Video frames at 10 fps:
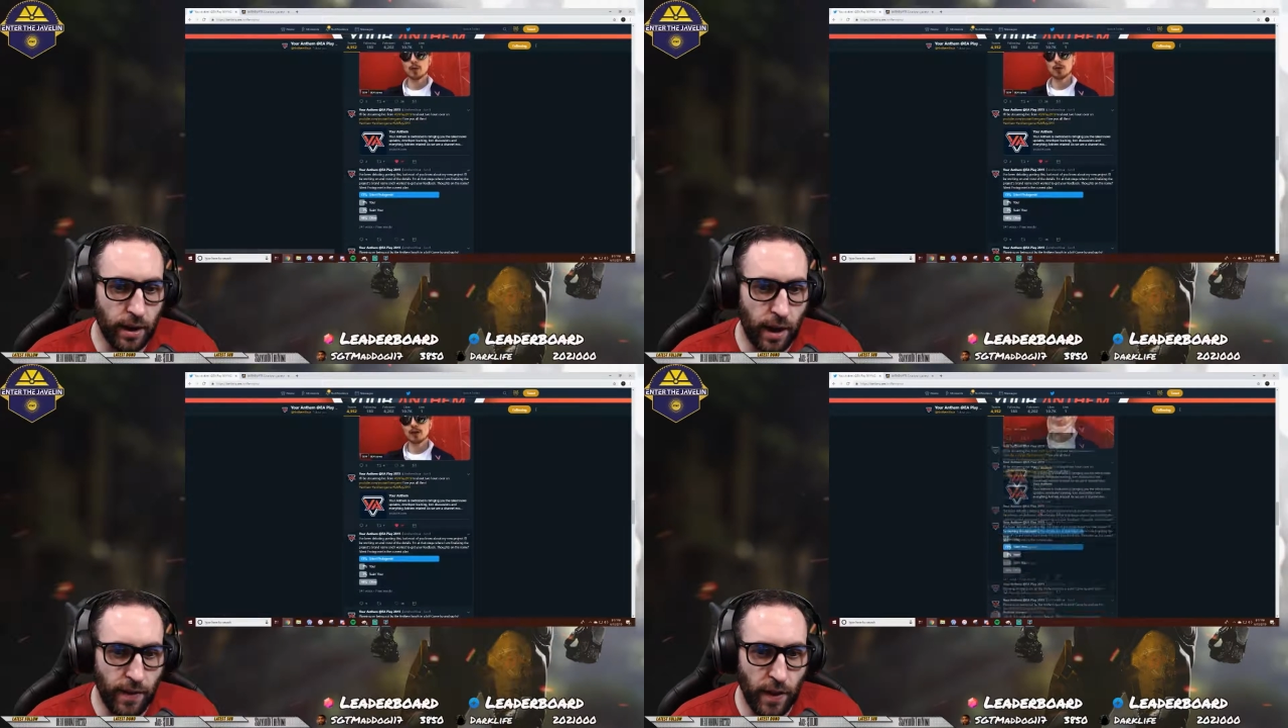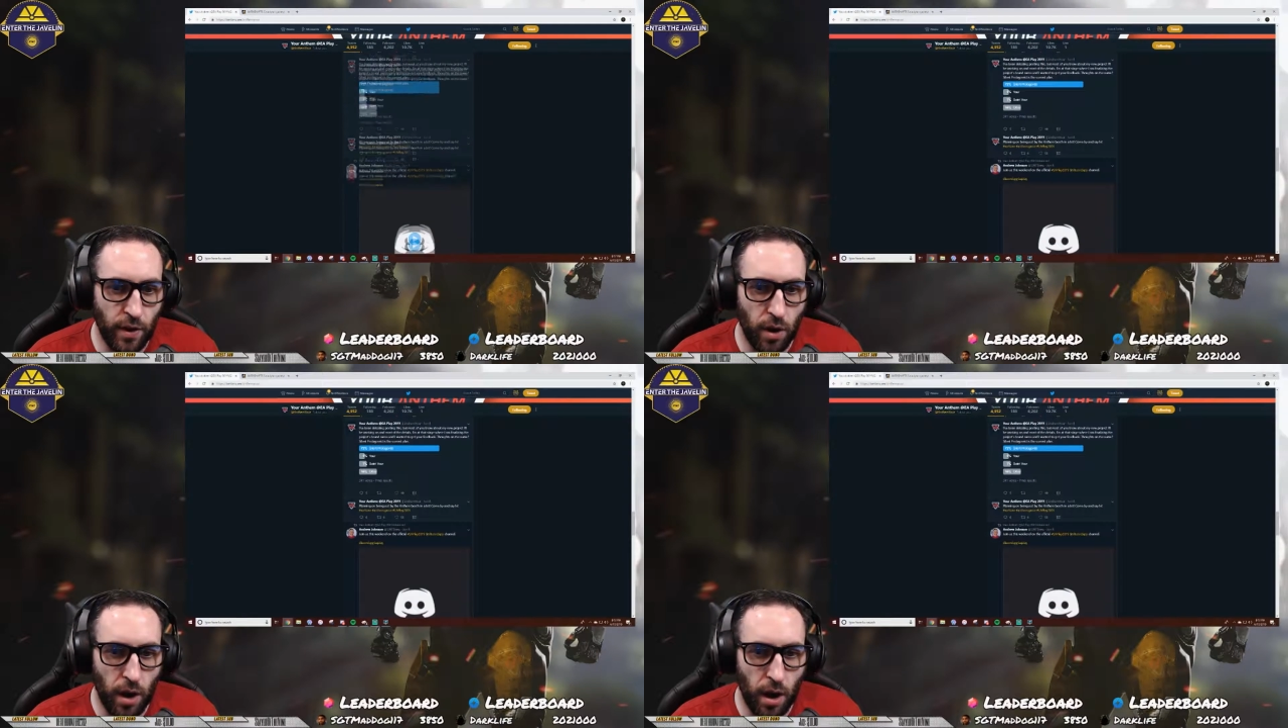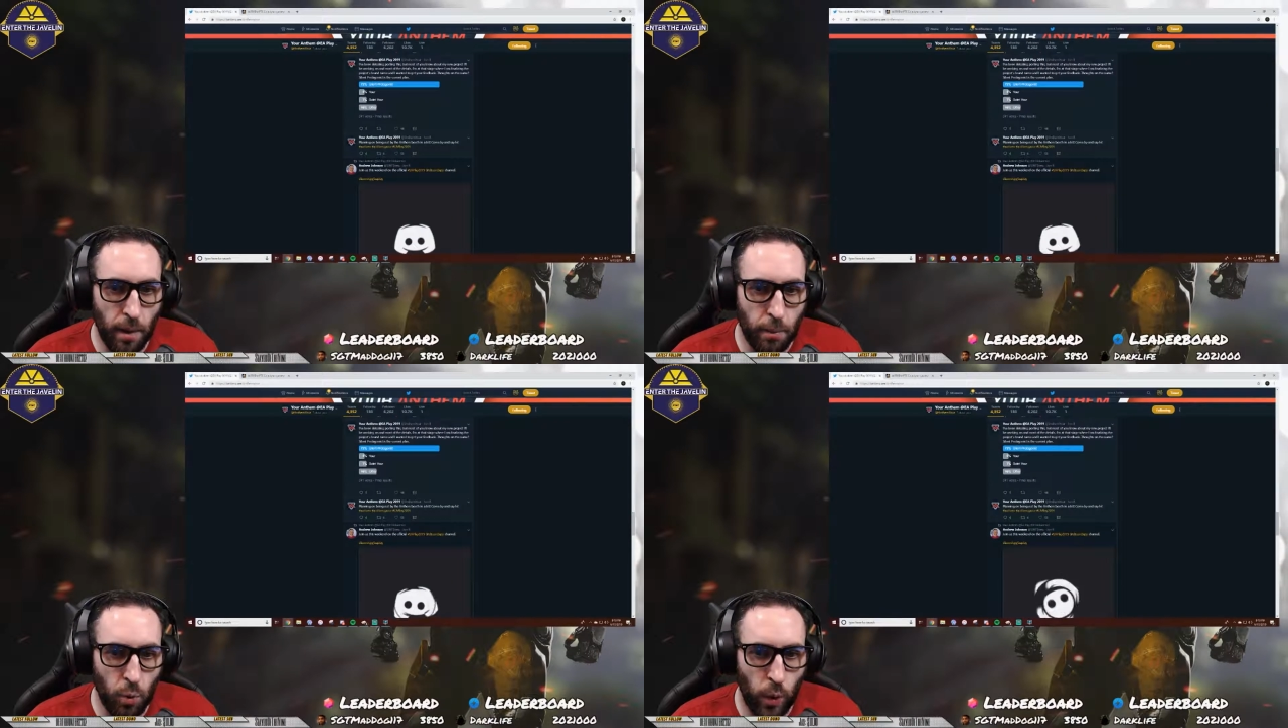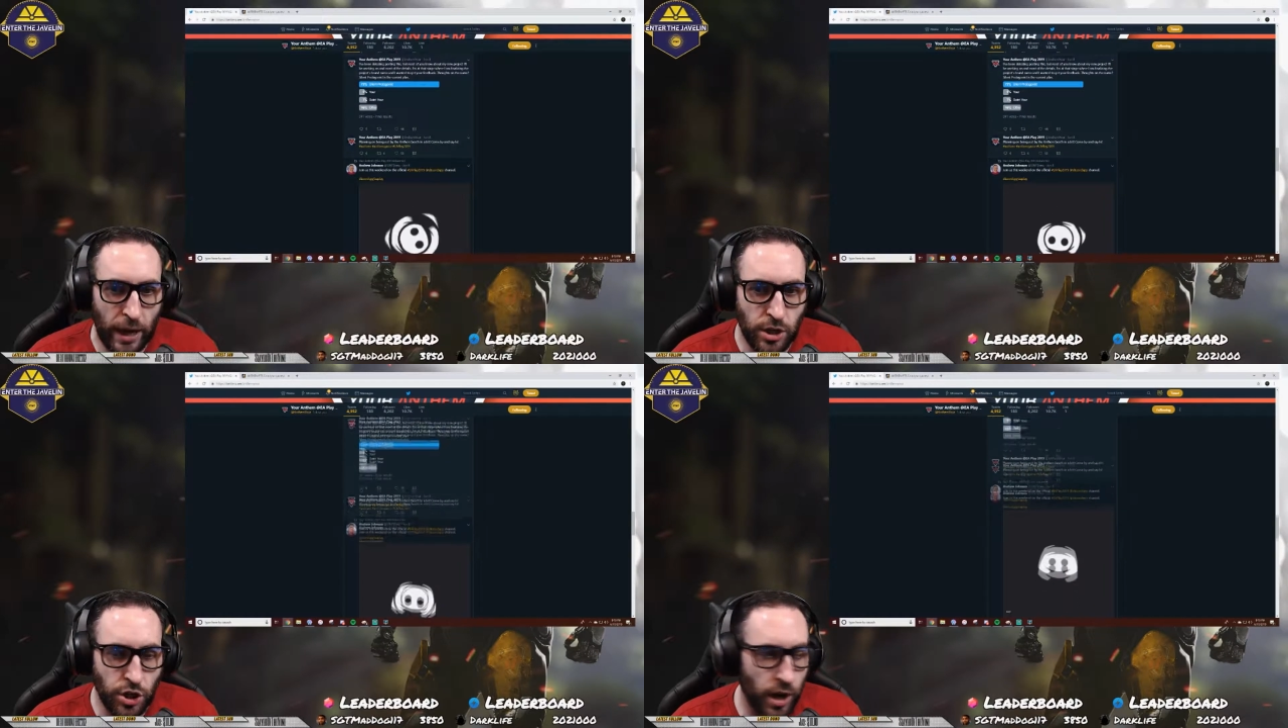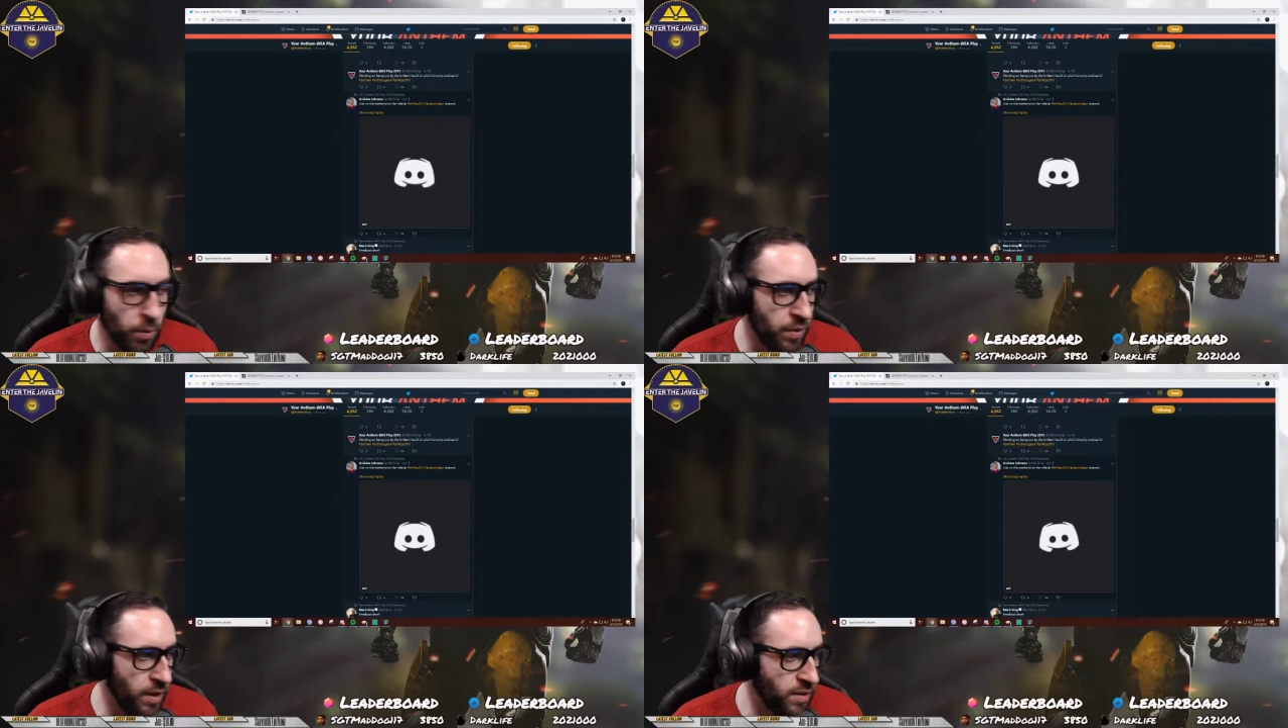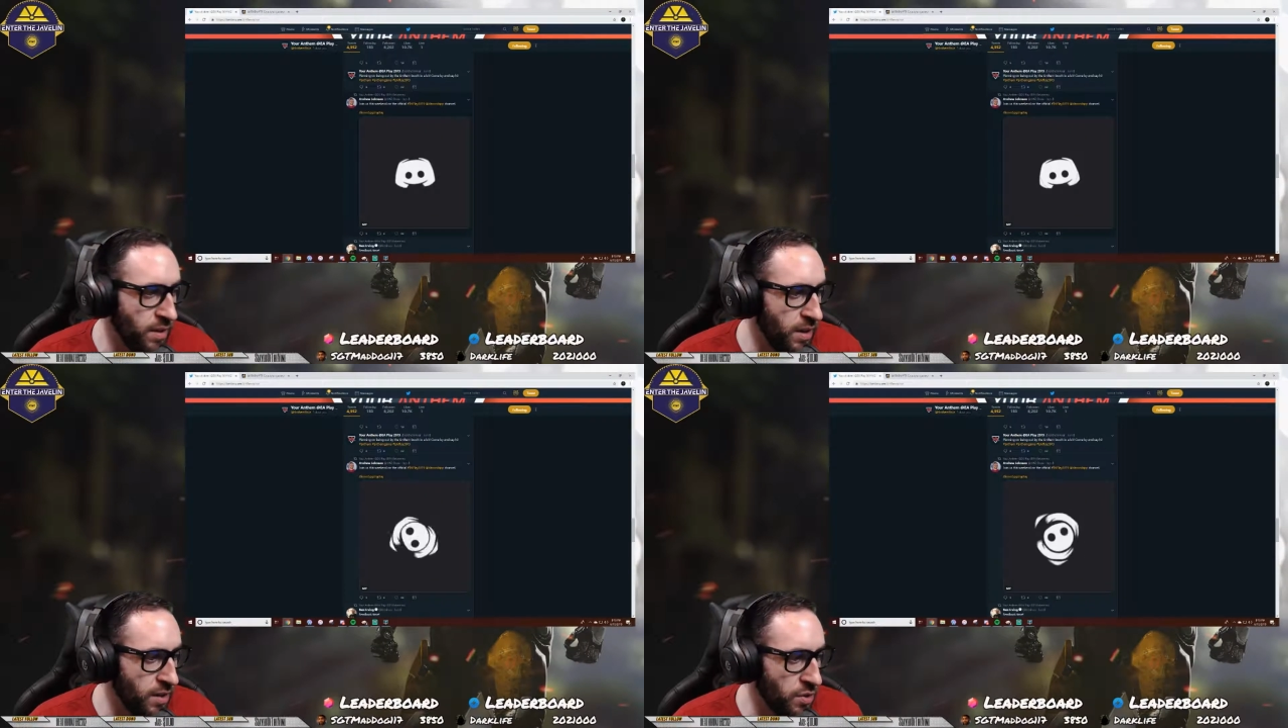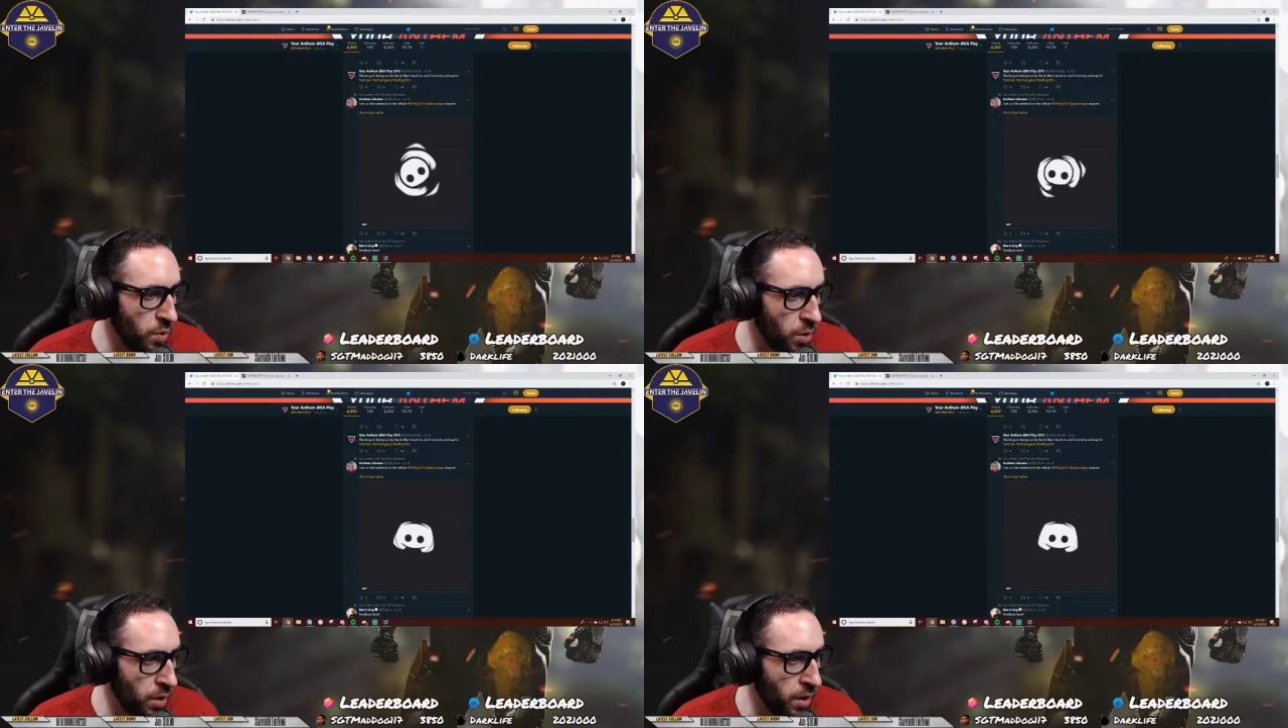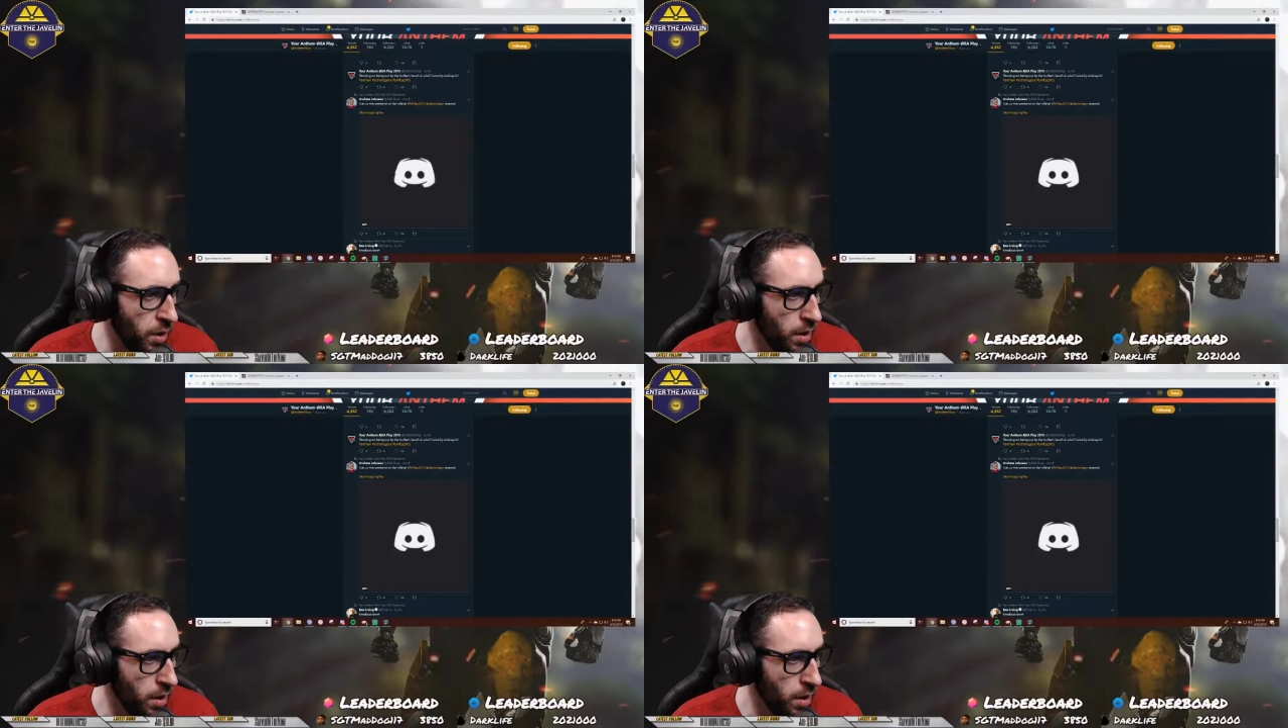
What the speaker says: And then Wade shared with us in the Discord